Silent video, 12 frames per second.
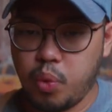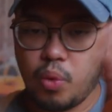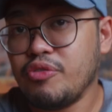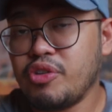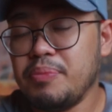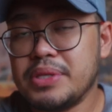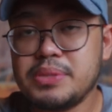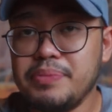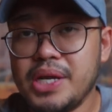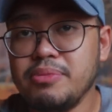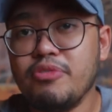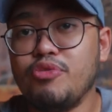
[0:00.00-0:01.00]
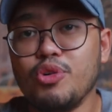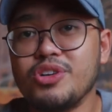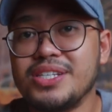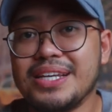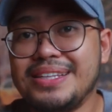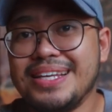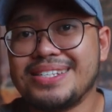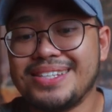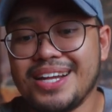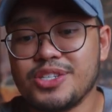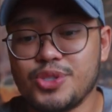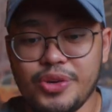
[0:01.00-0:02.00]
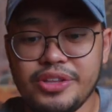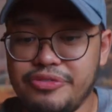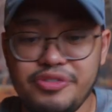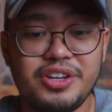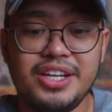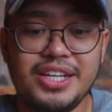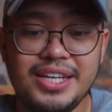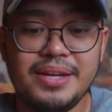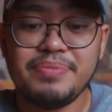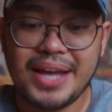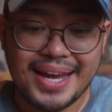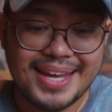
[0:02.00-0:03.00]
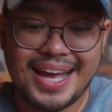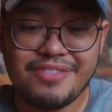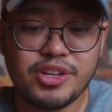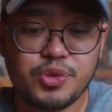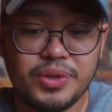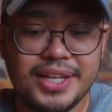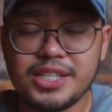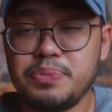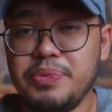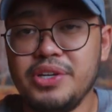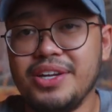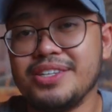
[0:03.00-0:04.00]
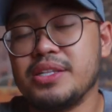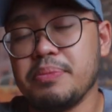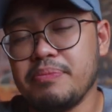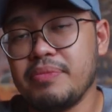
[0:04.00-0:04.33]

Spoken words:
From its minimum focusing distance to infinity, I haven't experienced